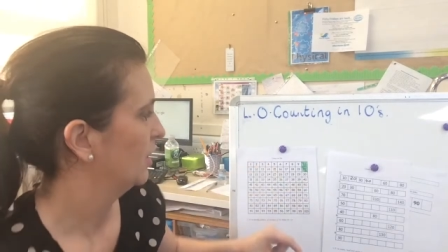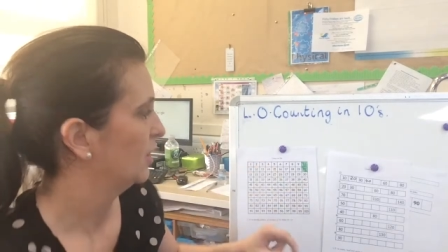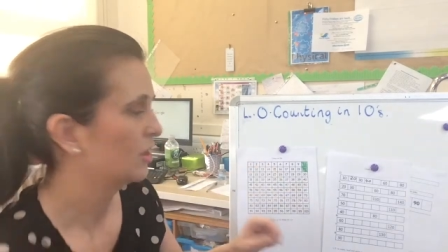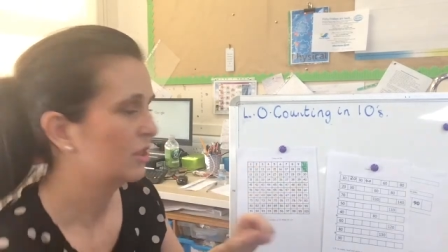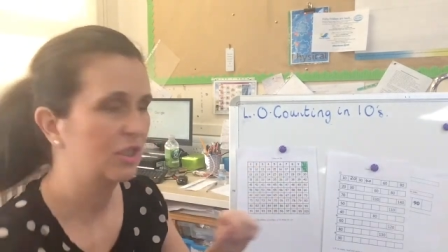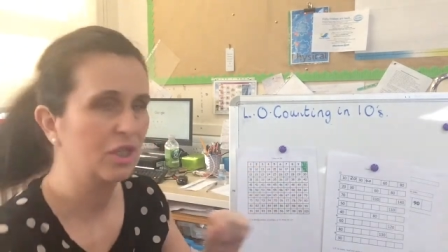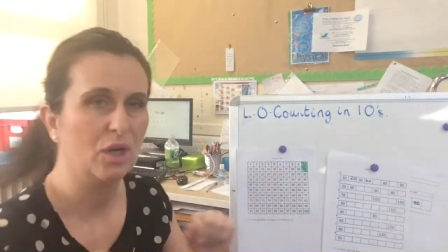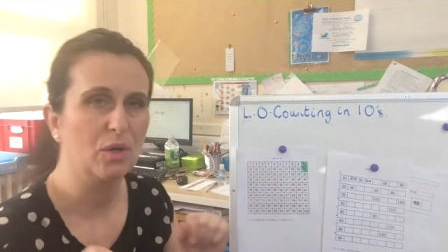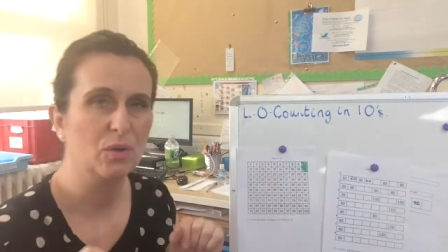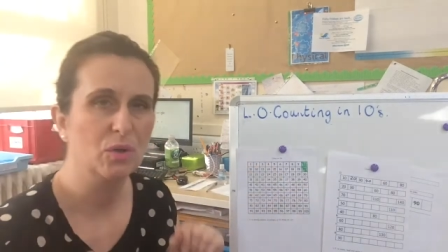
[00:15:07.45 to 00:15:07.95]

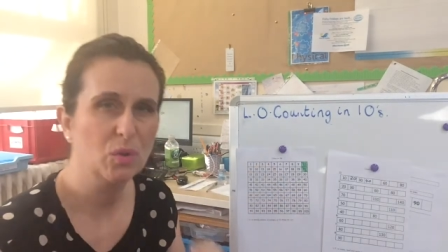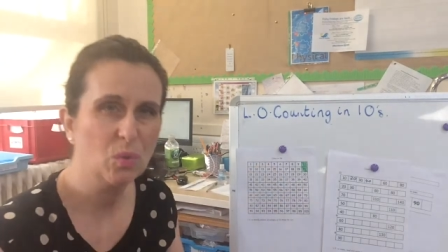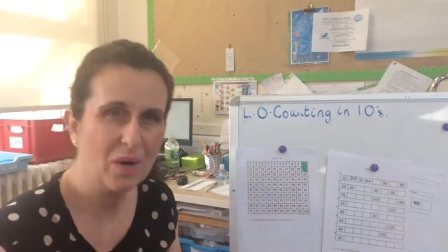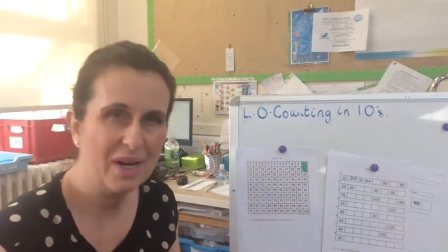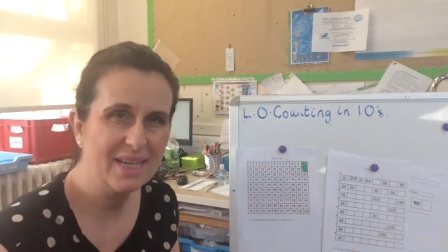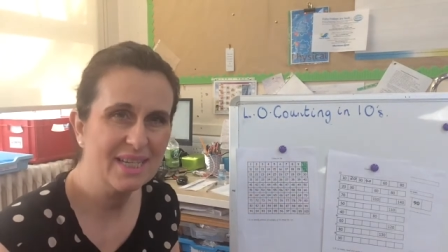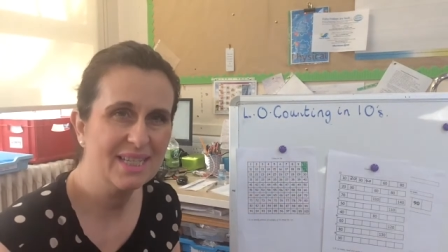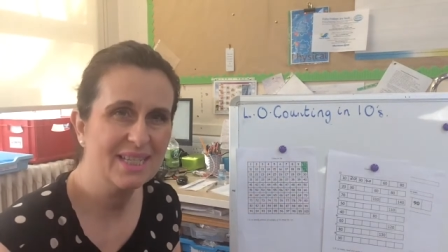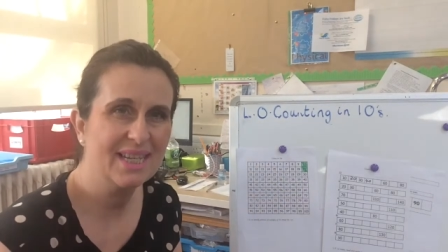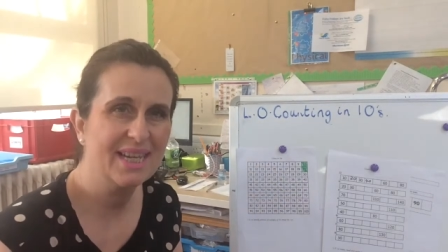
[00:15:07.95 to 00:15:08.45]
So
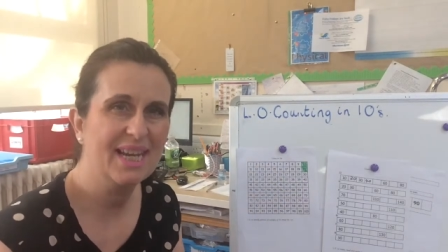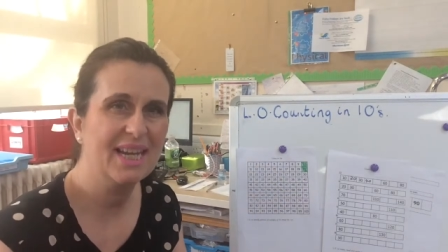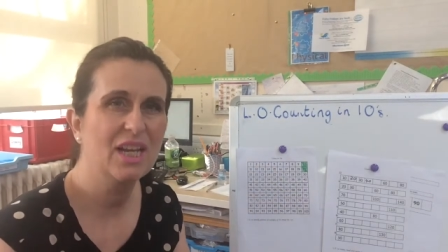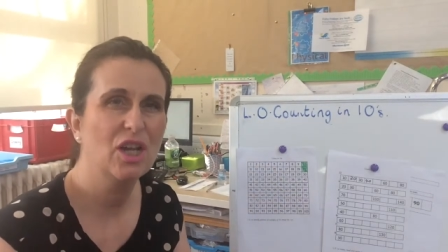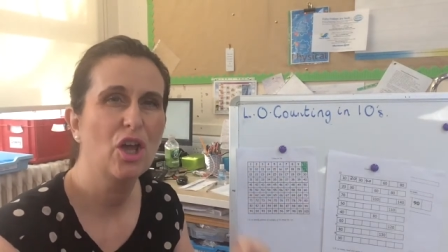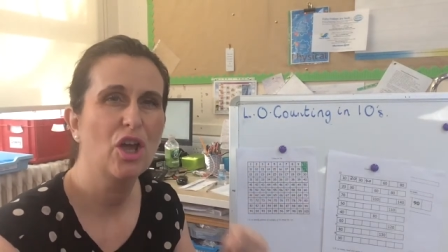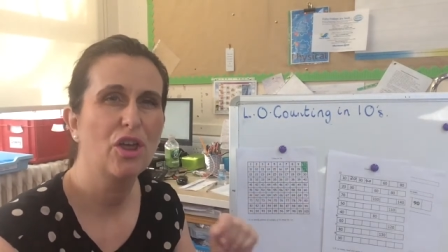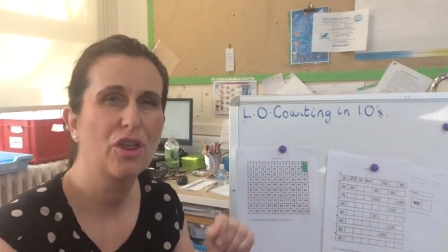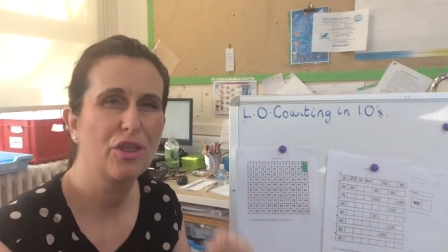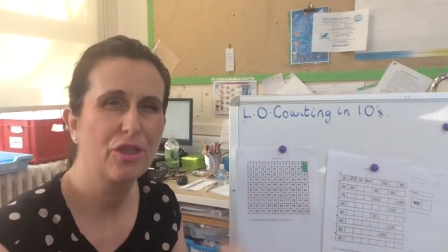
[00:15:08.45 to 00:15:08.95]
20,
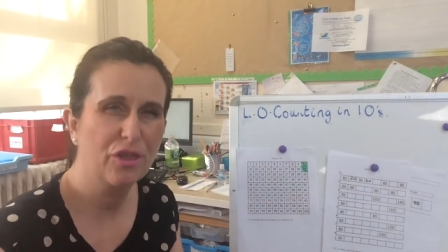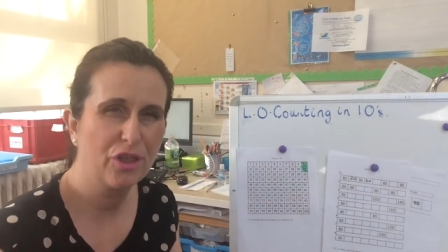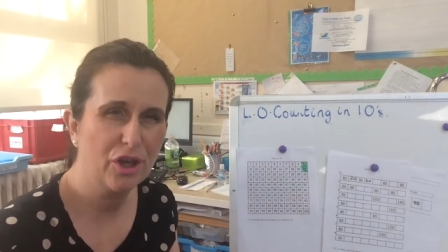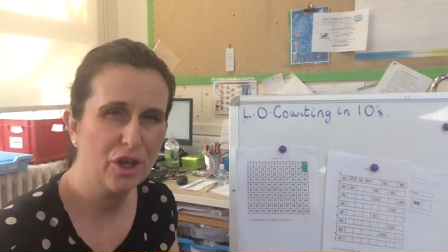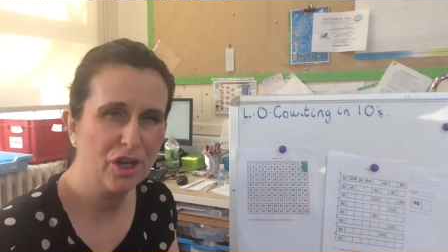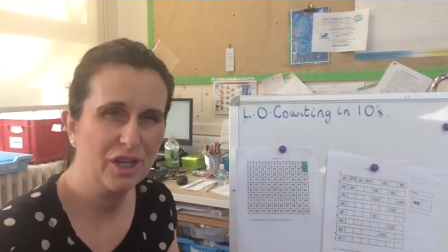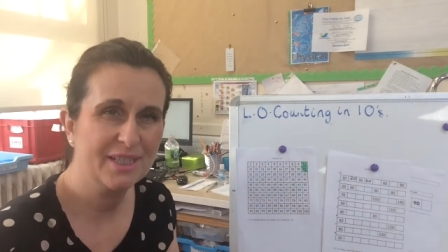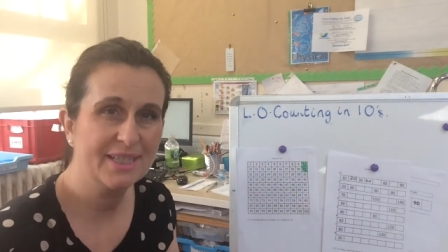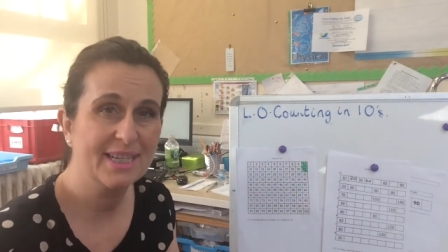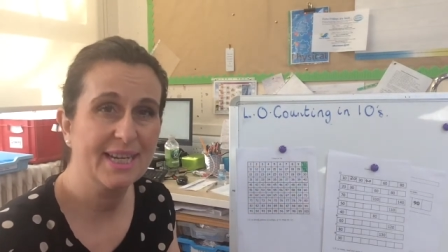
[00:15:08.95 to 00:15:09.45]

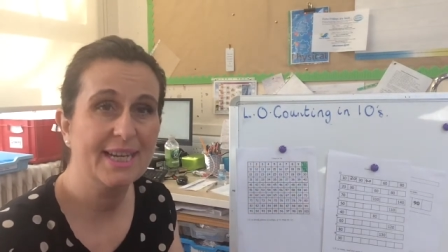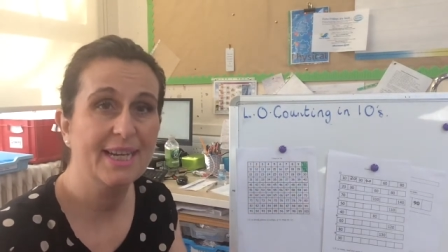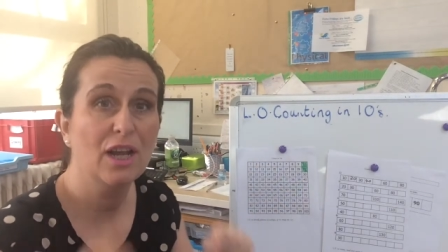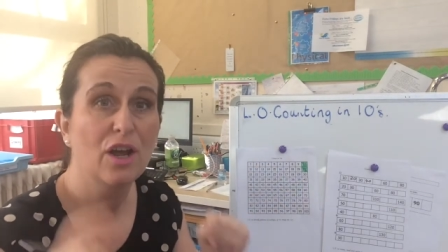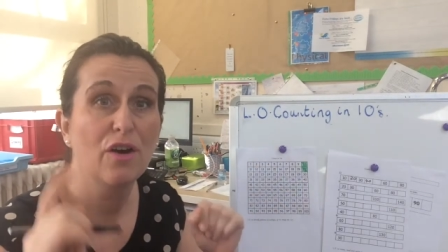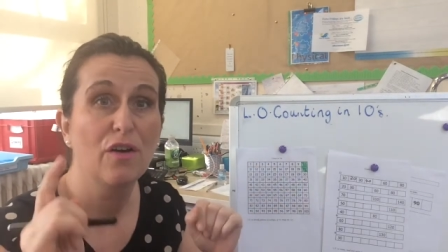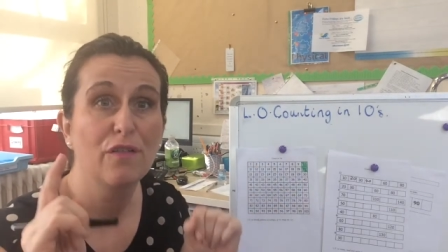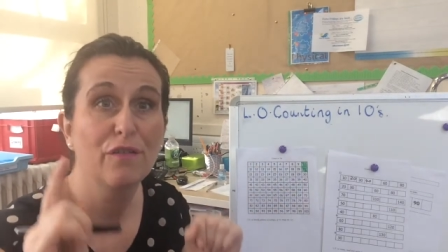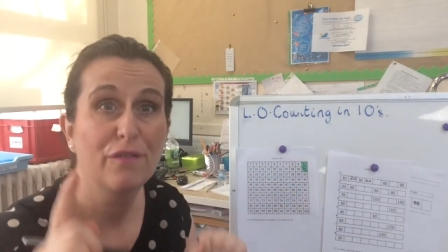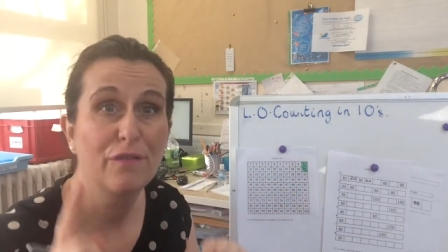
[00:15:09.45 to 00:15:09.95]
30,
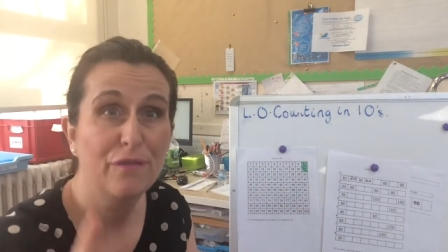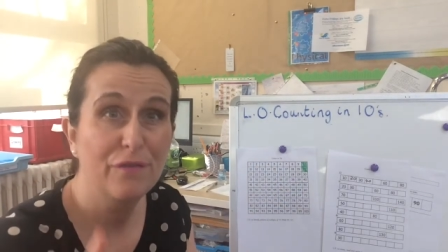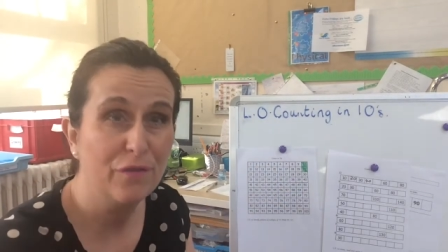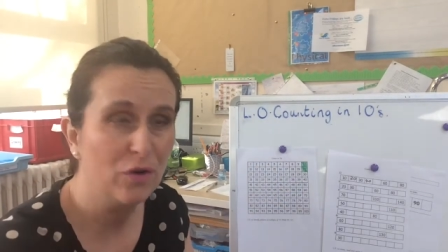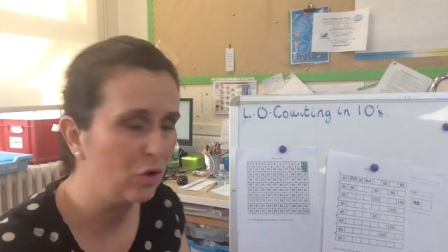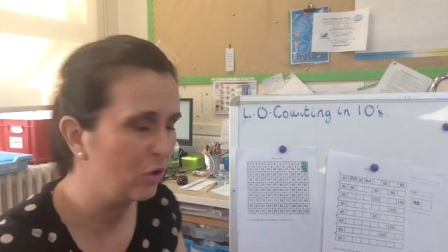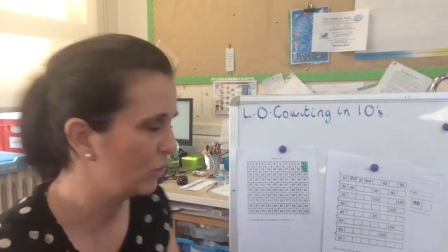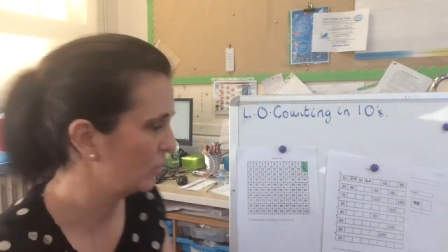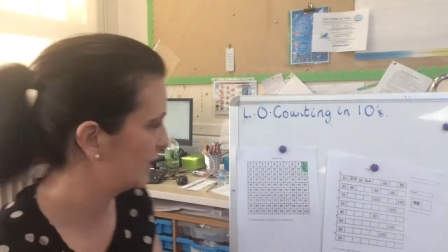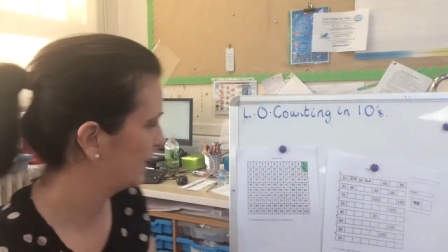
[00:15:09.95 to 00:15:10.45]

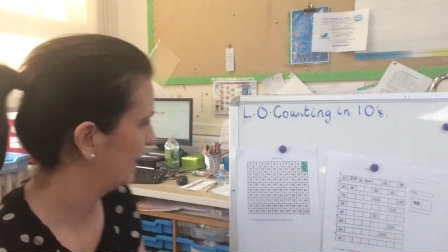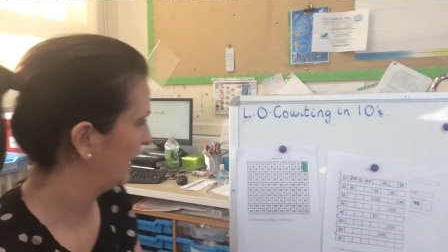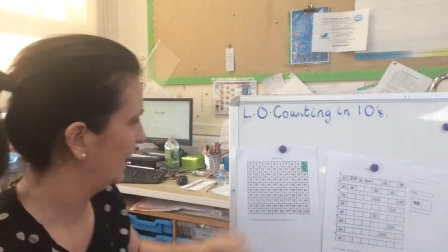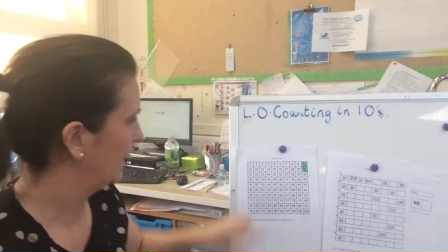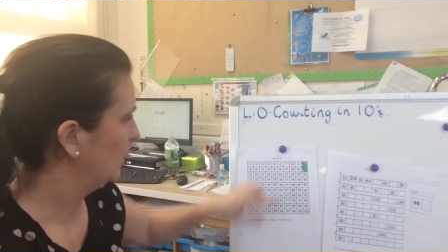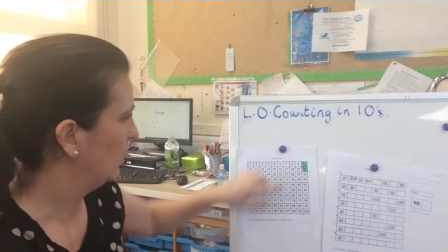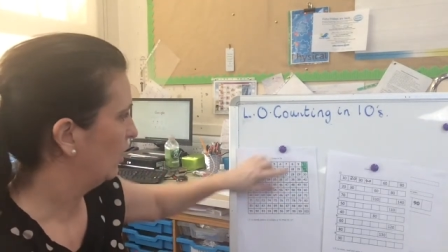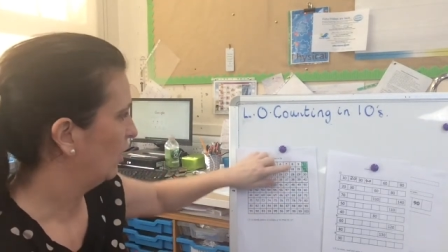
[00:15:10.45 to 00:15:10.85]
40.